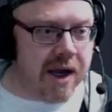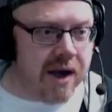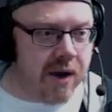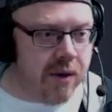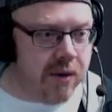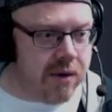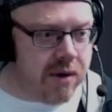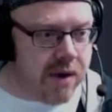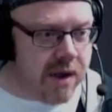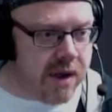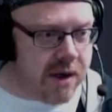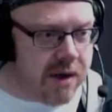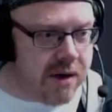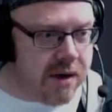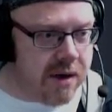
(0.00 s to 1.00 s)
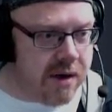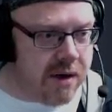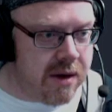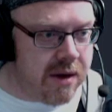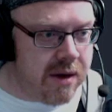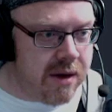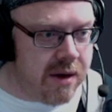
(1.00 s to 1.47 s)
closed it.
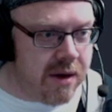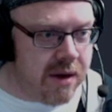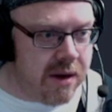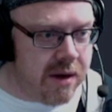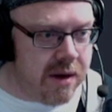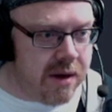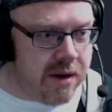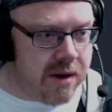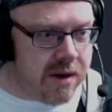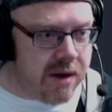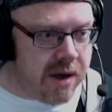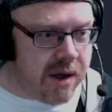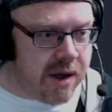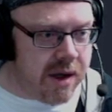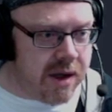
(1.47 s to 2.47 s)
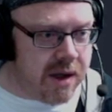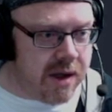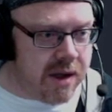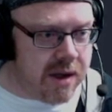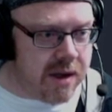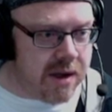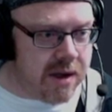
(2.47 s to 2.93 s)

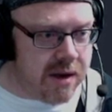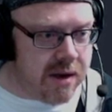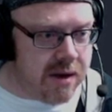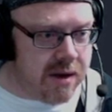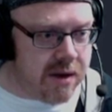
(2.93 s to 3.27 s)
Scenes.